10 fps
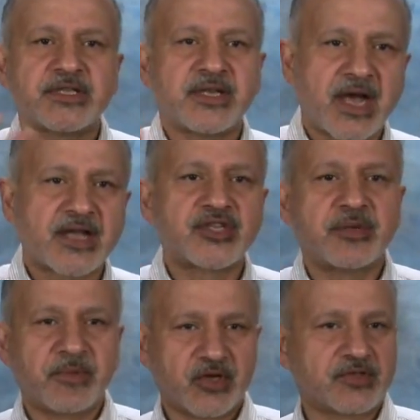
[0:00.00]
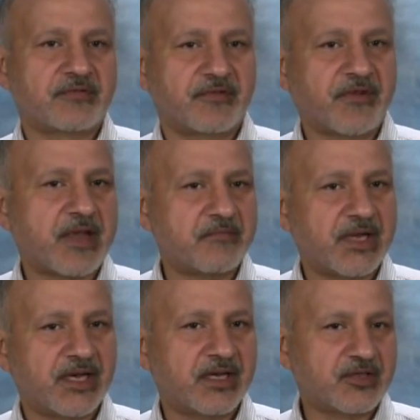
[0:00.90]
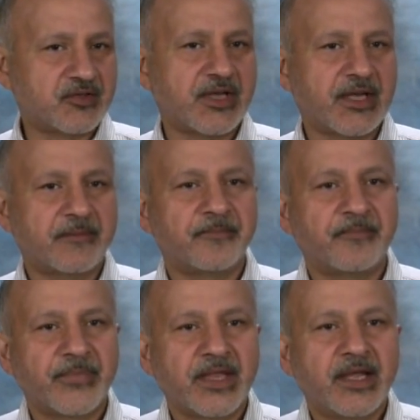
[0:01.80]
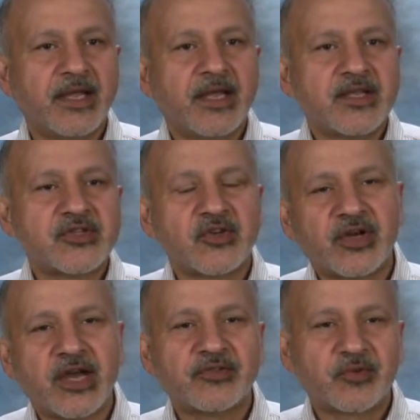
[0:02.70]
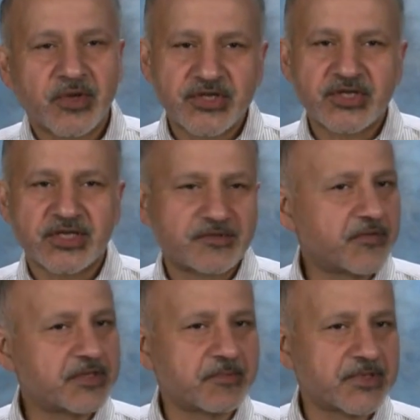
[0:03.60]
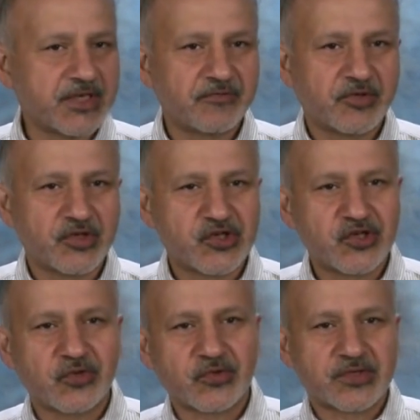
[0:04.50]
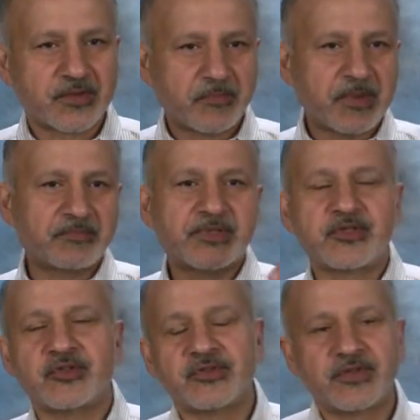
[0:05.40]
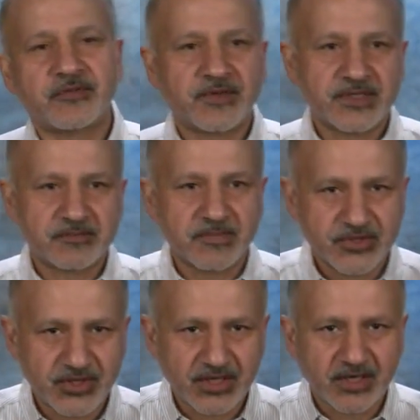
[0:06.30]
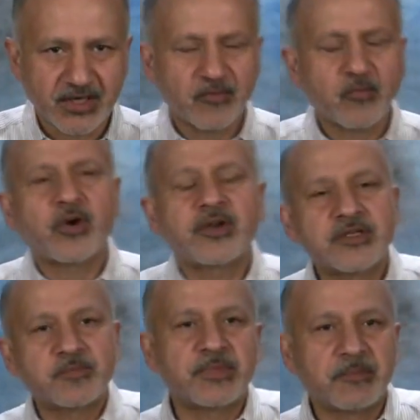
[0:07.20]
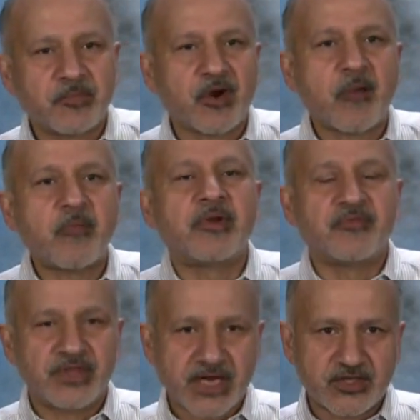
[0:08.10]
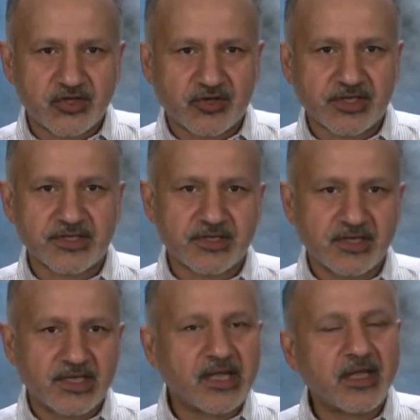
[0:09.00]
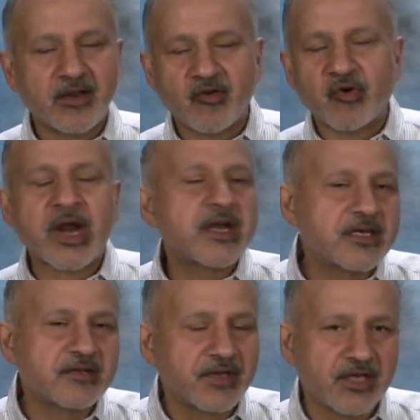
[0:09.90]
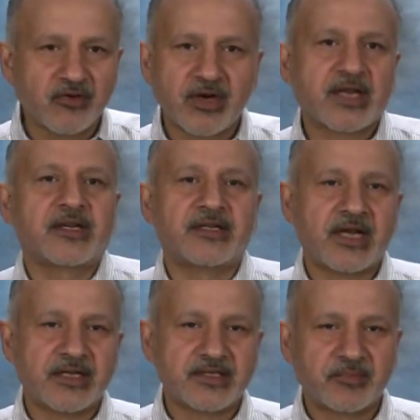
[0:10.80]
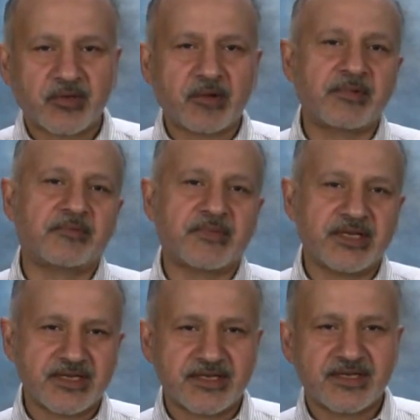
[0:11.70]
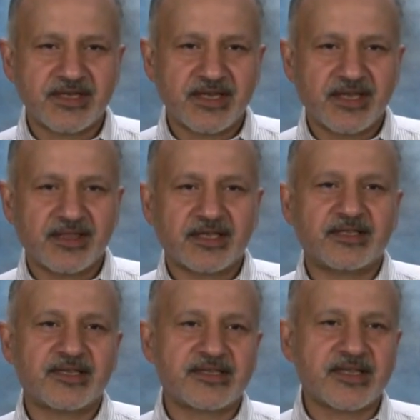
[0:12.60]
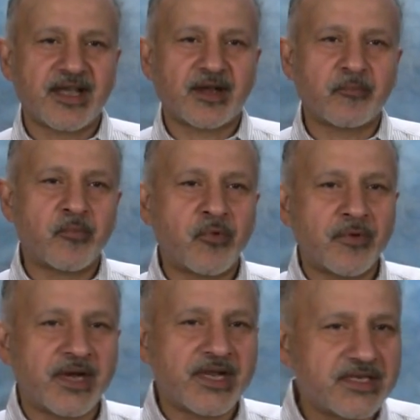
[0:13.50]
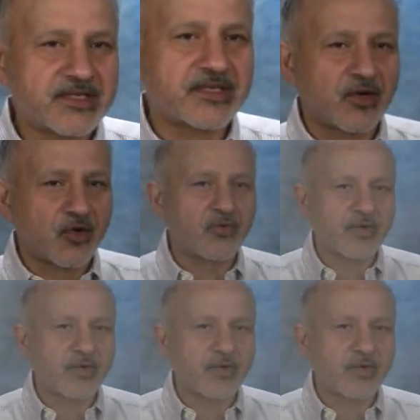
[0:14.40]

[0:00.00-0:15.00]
Which is largely because of the 5 million today. So now the question is, which machine would you choose? People choose the first machine. What is the problem with that choice? Right away you recognize the problem is that the least